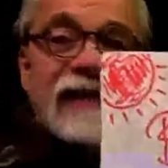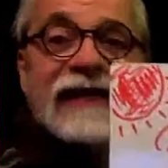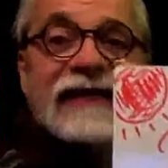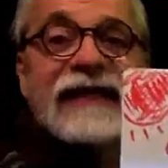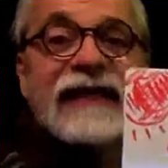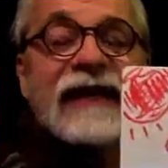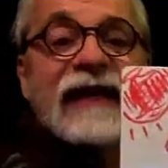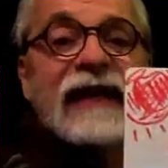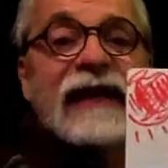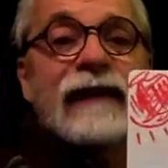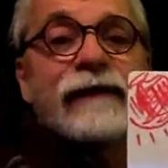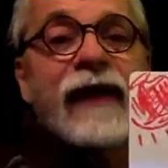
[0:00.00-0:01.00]
D,
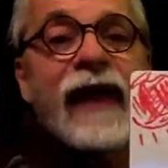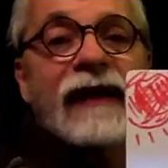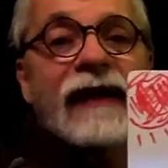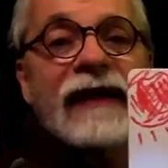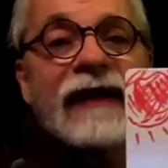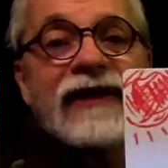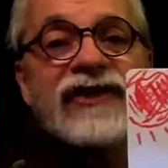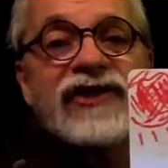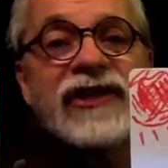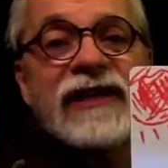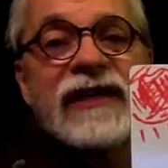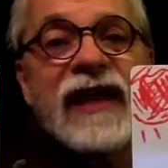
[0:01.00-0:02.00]
E flat, E,
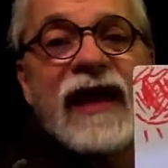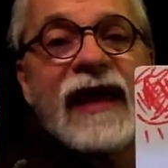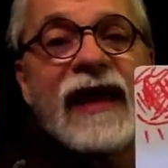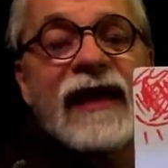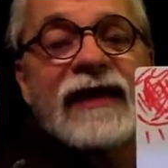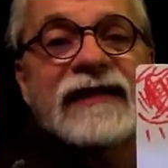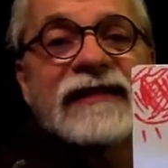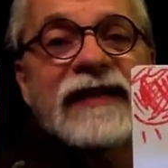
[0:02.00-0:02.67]
G, A, C.